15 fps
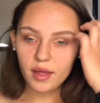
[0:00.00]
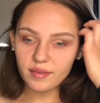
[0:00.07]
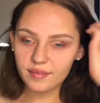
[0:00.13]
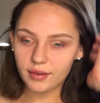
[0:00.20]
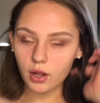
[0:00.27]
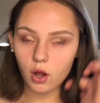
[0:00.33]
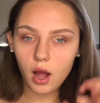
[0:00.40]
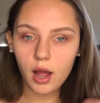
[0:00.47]
Okay,
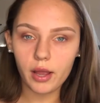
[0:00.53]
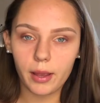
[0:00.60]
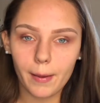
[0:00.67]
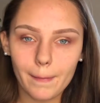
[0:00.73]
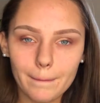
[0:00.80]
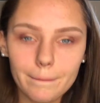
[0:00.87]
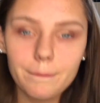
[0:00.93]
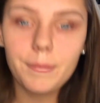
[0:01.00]
so I
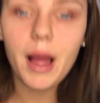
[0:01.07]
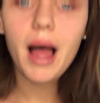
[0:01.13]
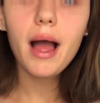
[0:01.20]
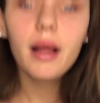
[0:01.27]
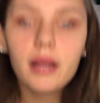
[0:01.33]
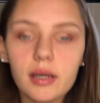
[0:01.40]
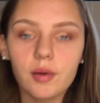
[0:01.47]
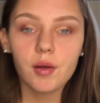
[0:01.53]
am
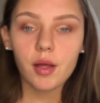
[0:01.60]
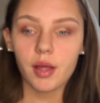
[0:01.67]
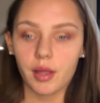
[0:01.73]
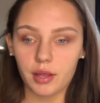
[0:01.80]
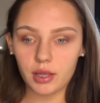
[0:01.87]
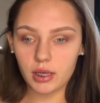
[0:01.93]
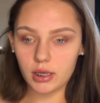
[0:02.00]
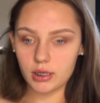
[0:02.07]
back
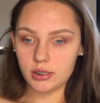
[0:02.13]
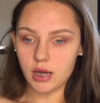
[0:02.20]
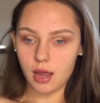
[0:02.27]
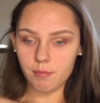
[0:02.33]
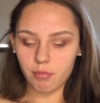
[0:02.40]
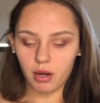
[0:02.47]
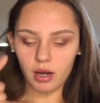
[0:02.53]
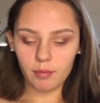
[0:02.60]
and I
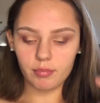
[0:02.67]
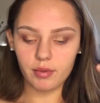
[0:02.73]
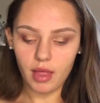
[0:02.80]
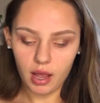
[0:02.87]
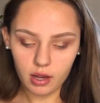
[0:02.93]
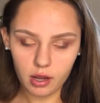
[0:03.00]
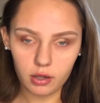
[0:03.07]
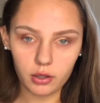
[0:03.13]
popped
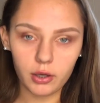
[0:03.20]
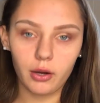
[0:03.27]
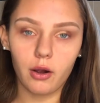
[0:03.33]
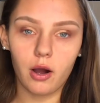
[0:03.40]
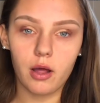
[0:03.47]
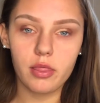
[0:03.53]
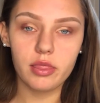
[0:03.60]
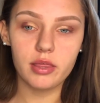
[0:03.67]
that color
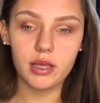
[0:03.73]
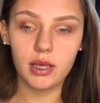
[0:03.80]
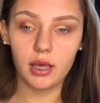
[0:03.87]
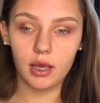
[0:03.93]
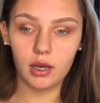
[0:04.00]
on the